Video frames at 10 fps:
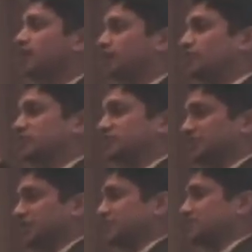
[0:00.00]
addressing
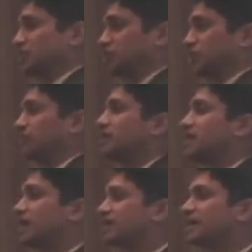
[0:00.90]
the next issue,
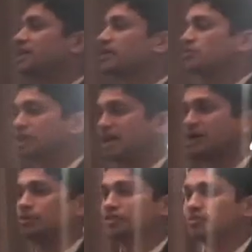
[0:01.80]
and getting
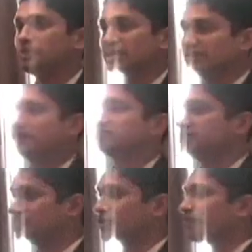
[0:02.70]
okay with being less
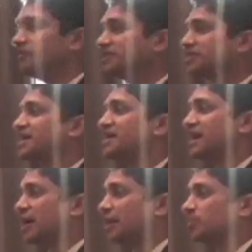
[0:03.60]
than perfect.
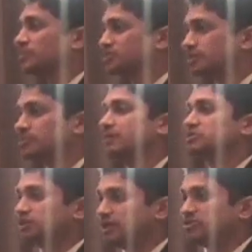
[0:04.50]
Sometimes
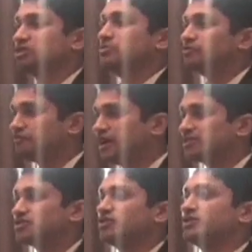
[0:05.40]
allows you to move
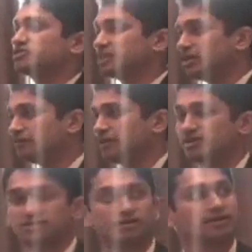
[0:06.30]
faster and scale
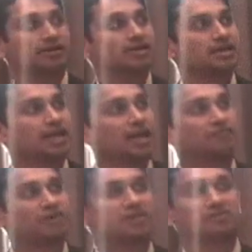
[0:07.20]
faster. And
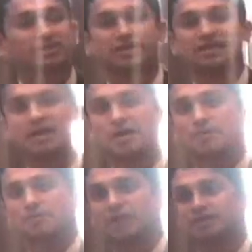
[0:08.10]
finally,
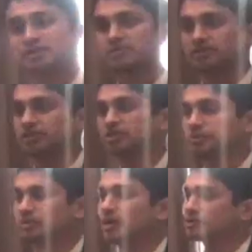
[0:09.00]
I talked a little
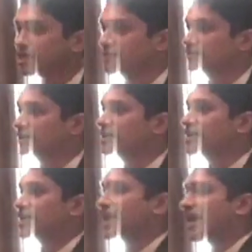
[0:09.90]
bit about Kiva
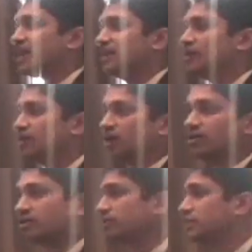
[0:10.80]
and
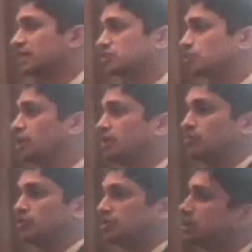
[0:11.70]
our early days
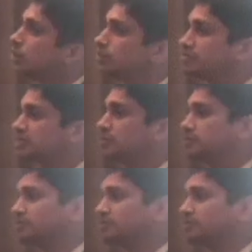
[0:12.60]
when really no one was coming to